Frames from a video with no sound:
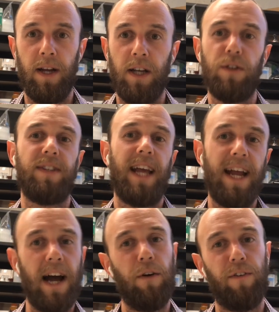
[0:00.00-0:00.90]
So obviously 8
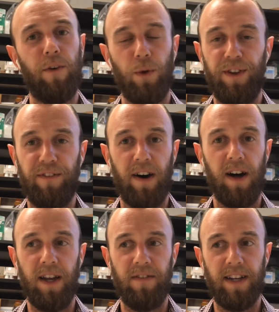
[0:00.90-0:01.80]
out of
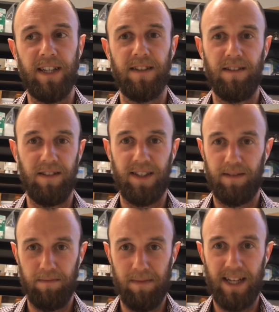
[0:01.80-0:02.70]
45 isn't
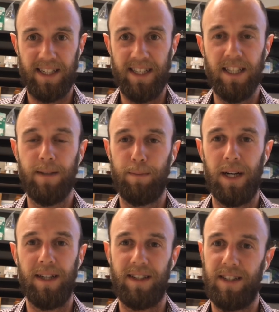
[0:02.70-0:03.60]
masses,
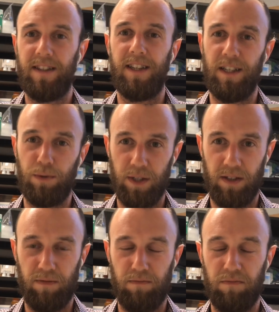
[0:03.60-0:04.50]
but this
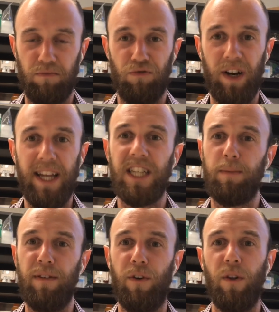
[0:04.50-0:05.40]
was released
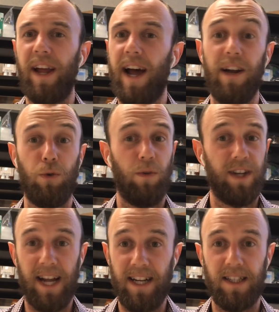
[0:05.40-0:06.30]
before they had all the
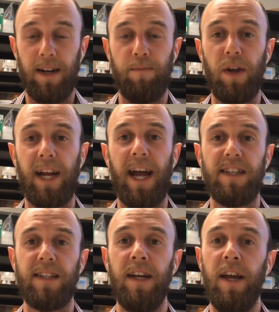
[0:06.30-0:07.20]
data, I
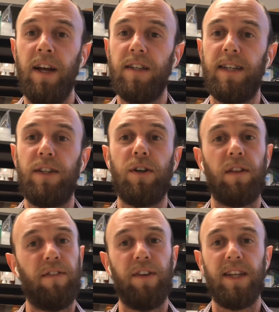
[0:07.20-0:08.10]
guess. So they took
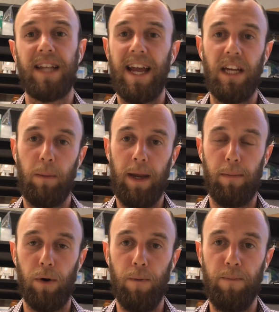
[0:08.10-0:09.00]
the first 8
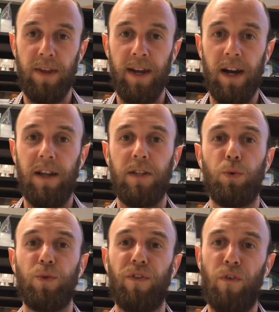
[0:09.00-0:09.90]
people, and this
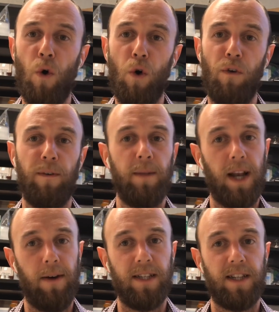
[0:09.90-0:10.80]
was 4 from the
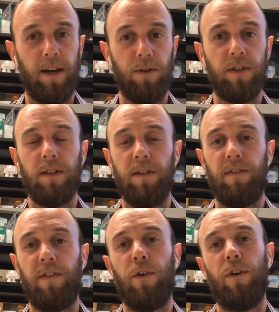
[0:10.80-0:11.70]
lowest dose and
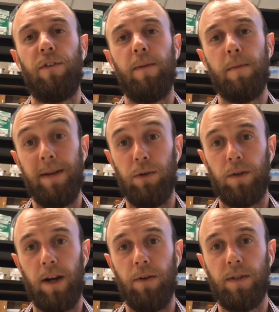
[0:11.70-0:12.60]
4 from the middle
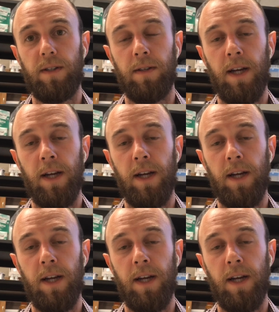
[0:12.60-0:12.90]
dose,